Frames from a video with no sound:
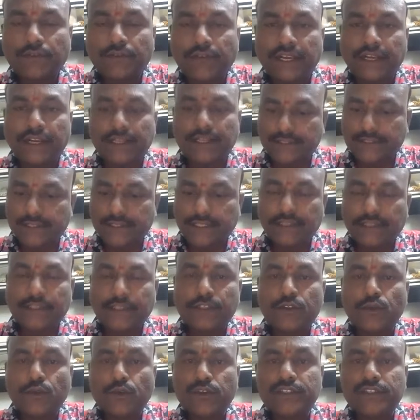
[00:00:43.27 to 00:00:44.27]
Faculty in
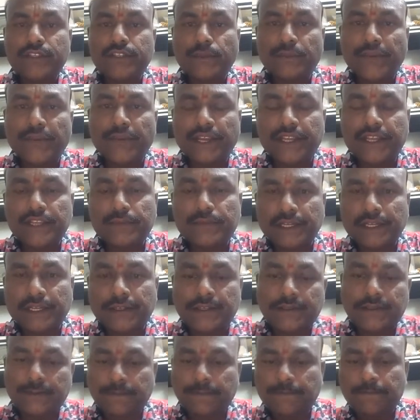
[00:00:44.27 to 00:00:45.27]
the Tourism
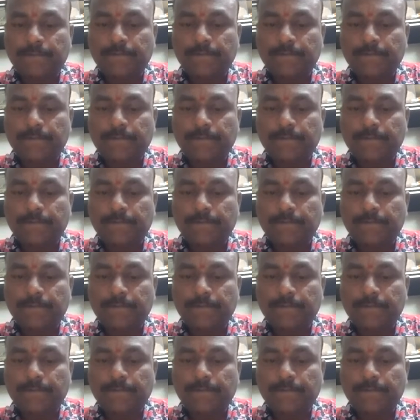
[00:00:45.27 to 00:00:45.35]
Management.